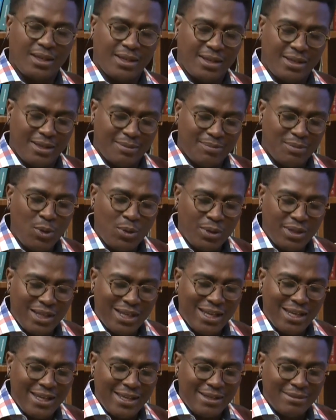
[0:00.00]
I'm
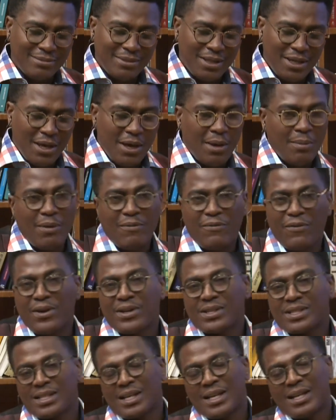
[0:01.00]
holding it in. But
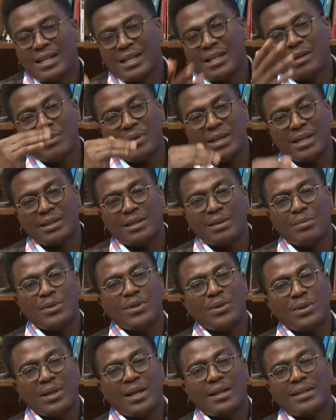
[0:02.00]
first, let me let them
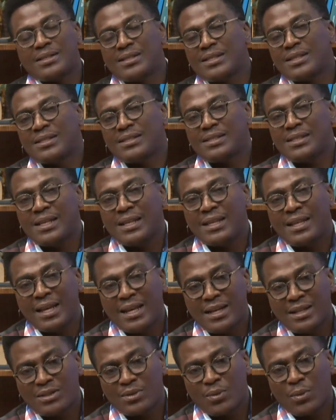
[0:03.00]
know. Now, the 16th
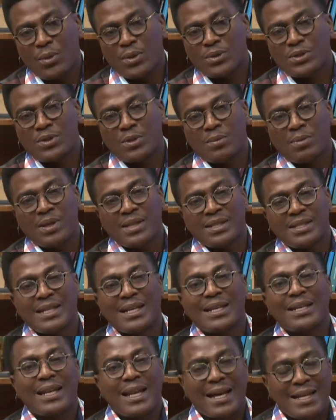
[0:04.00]
Headies Award took place
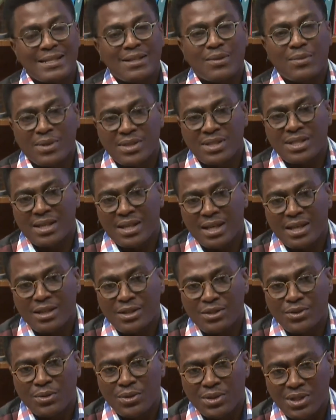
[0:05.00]
in Atlanta once again
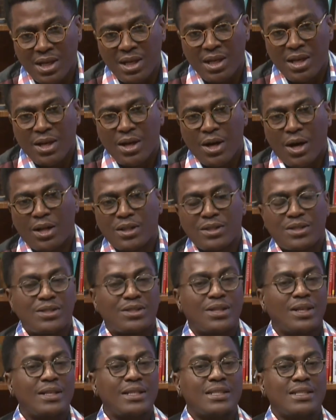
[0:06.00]
in Georgia on
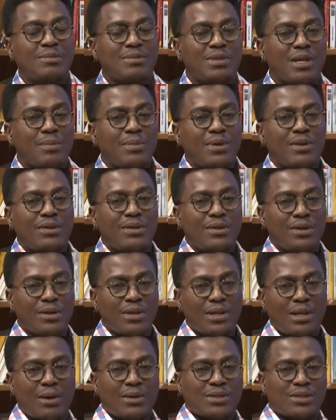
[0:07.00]
Sunday, September
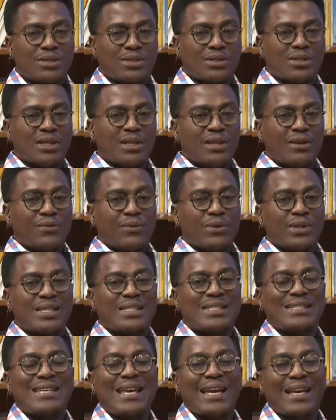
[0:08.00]
3rd. That was on Sunday for the
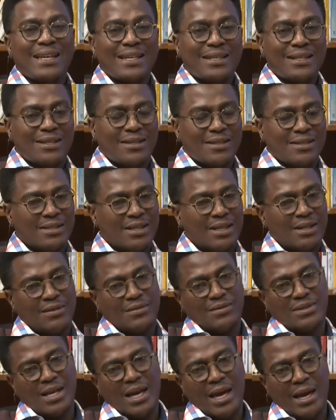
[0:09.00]
second
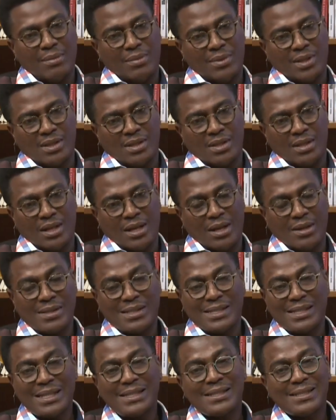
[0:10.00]
consecutive time this year. Now,
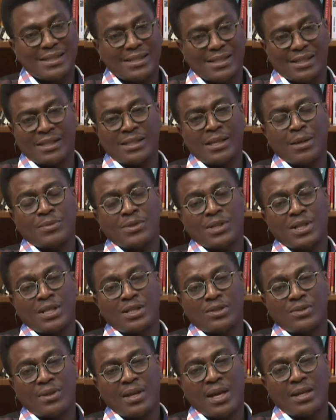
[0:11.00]
since its inception
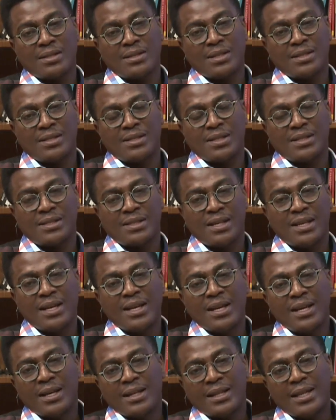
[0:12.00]
in 2006,
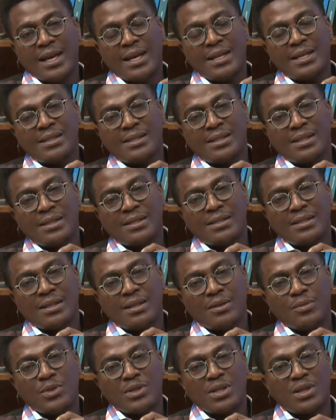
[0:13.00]
the Headies is uh,
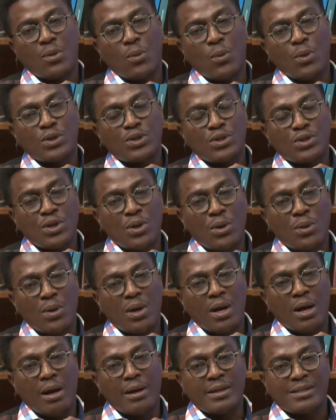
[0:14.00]
a music award
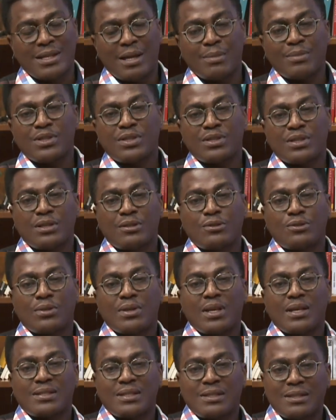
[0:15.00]
show uh, established in
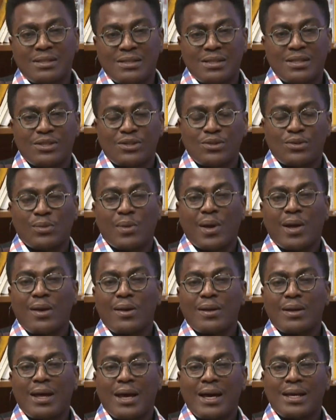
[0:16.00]
2006 to
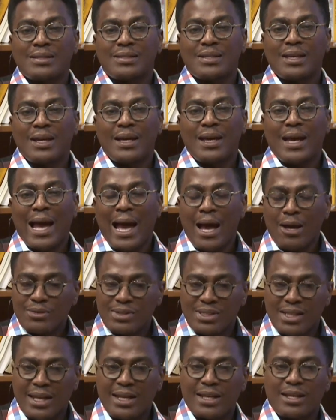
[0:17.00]
recognize
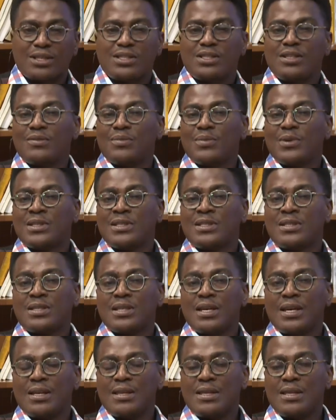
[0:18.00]
outstanding
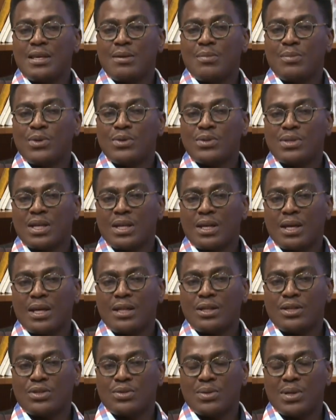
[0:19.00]
achievements in the music
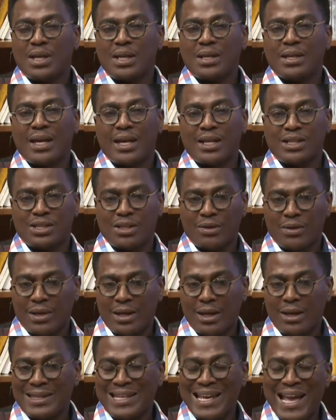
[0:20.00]
industry in Nigeria.
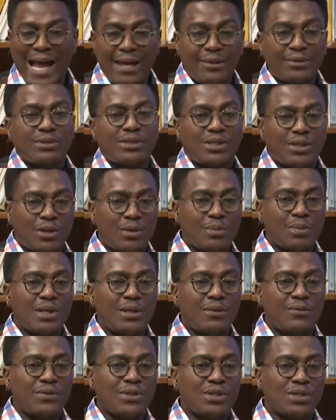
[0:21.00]
Now, the annual
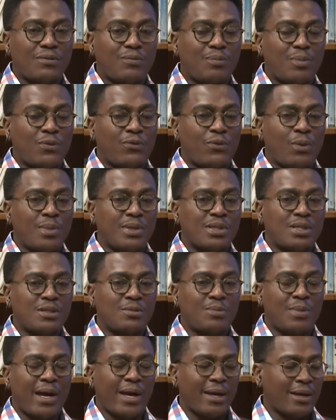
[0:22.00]
ceremony featured
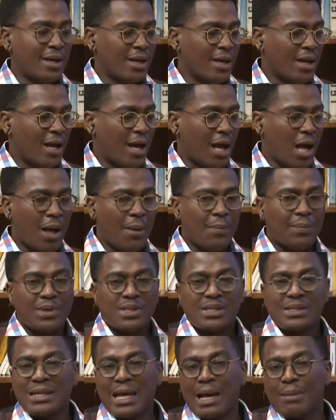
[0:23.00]
performances by um,
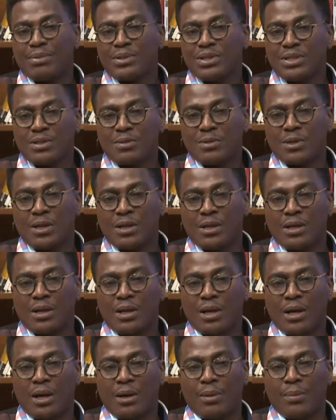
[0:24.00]
established
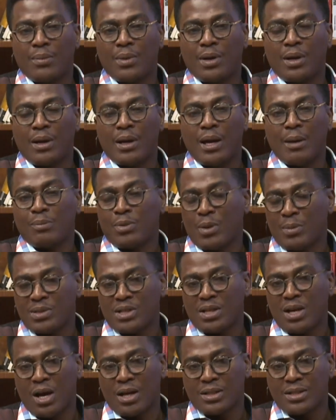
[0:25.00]
uh, um, uh, and
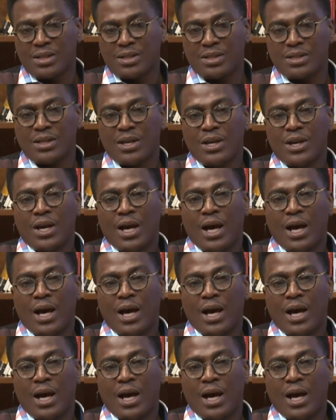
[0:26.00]
promising artists.